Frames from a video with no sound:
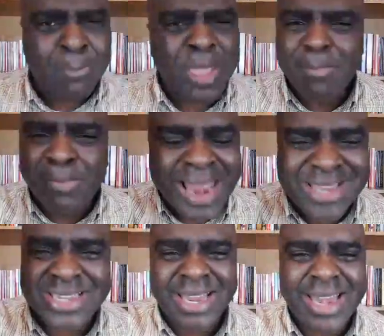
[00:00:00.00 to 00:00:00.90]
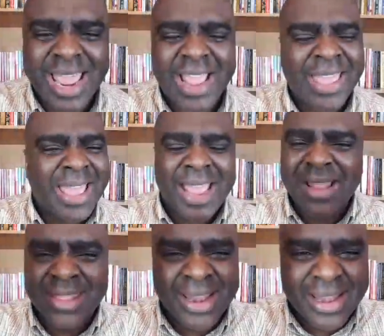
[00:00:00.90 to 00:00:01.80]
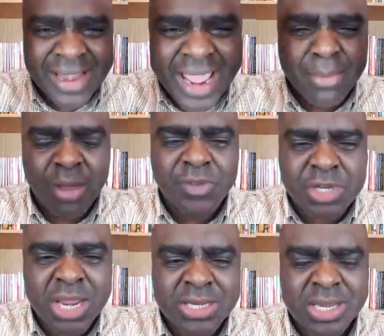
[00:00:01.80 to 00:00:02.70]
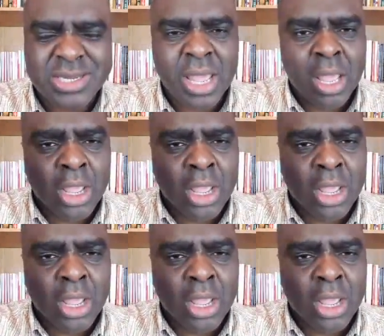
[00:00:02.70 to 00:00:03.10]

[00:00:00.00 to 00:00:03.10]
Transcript: Be blessed today in the name of Jesus.